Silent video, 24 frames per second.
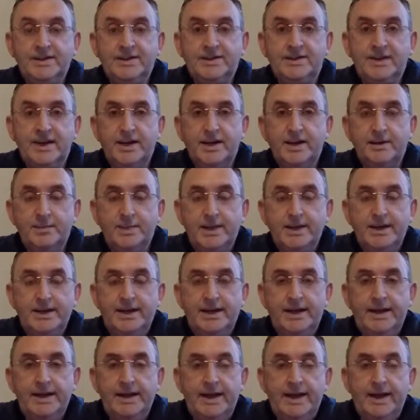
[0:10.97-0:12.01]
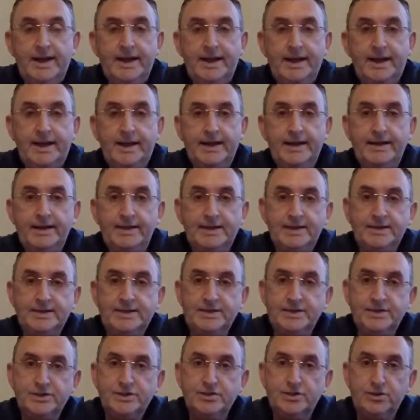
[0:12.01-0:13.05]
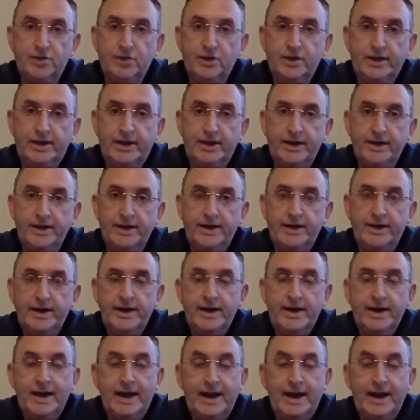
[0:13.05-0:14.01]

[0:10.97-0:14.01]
and gentlemen. This is Jock here,